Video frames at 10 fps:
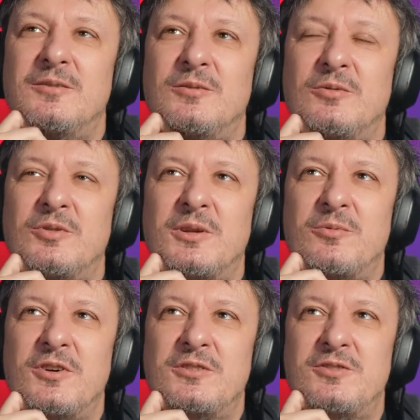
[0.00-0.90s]
What I'm
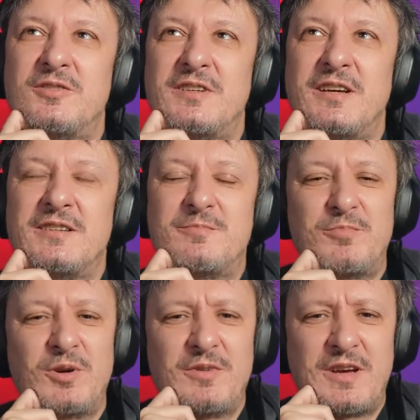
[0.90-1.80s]
going to say is
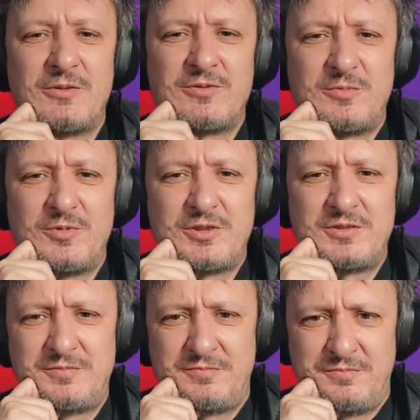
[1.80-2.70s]
probably comes from not
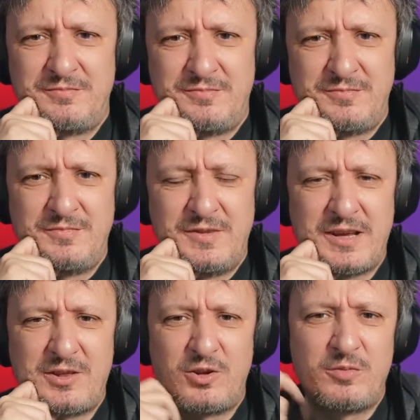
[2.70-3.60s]

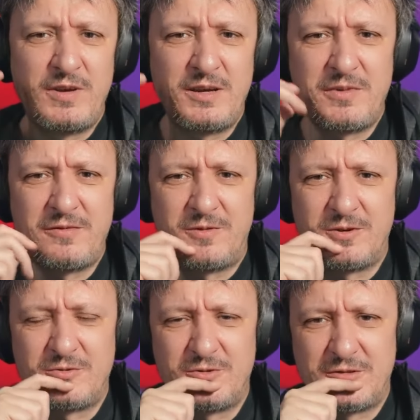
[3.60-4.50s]
that not being my
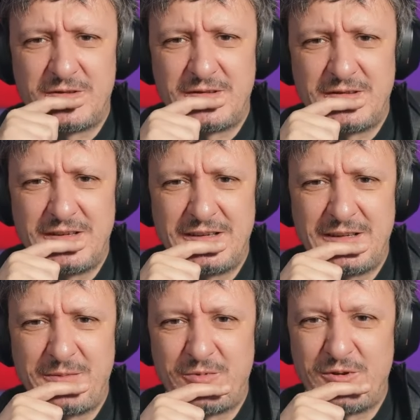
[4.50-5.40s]
focus, and
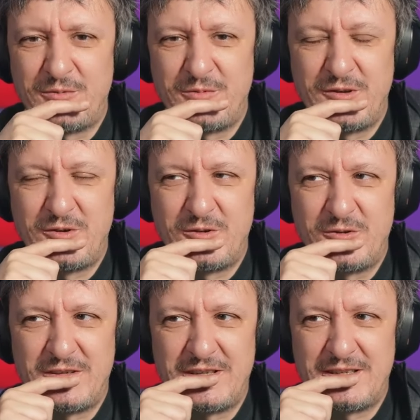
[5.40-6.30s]
I'm probably going to
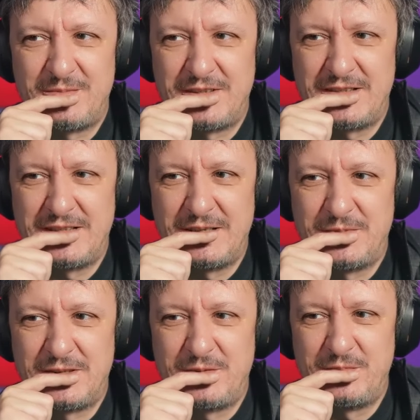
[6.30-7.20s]
say something silly,
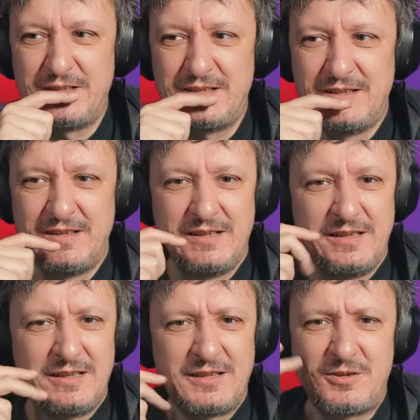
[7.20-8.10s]
but to me,
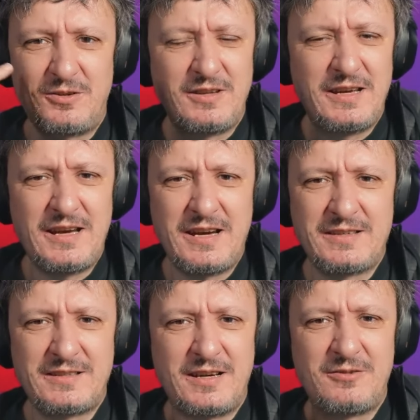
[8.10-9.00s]
the whole AI
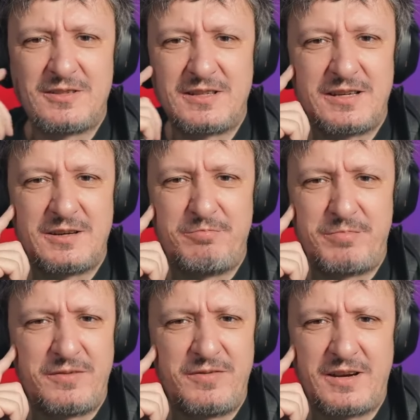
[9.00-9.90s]
sounds like a
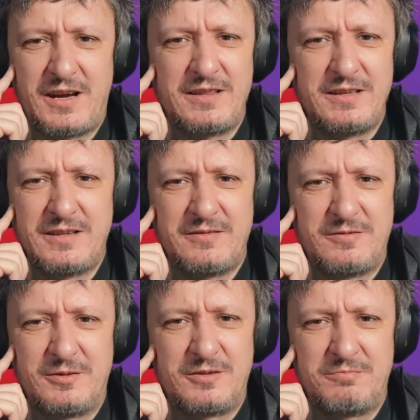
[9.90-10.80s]
perfect candidate
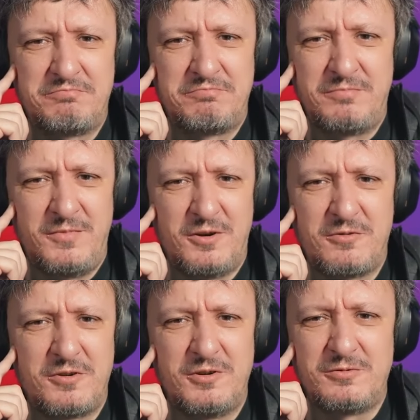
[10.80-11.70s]
for no
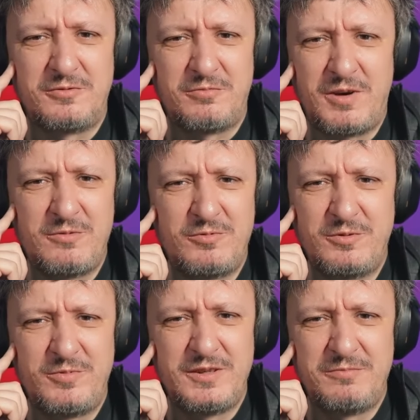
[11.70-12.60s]
code. Why would
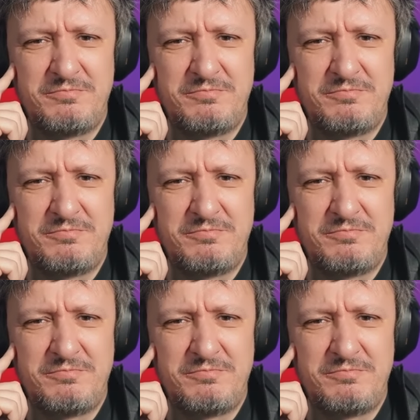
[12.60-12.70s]
we